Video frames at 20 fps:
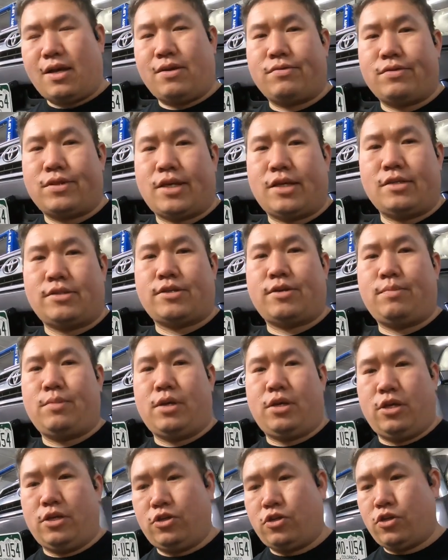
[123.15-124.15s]
I don't think it's gonna
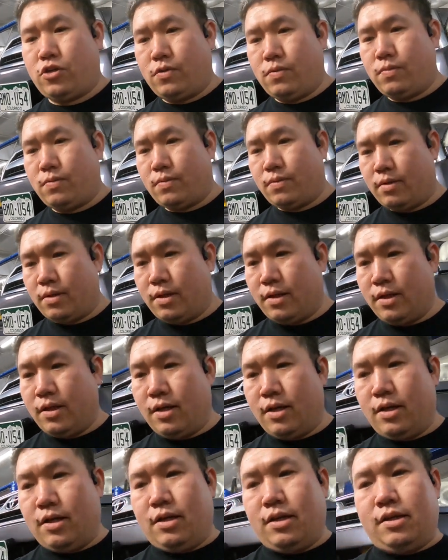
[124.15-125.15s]
be an issue
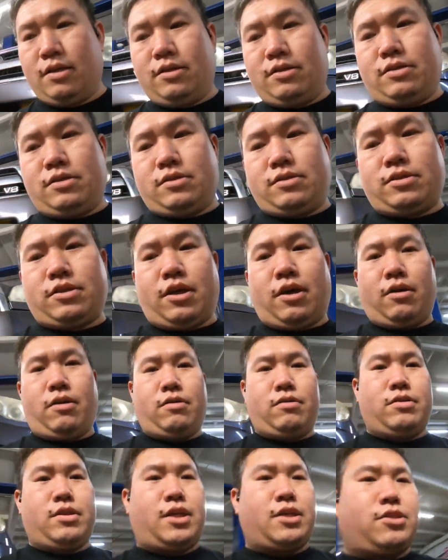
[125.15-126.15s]
so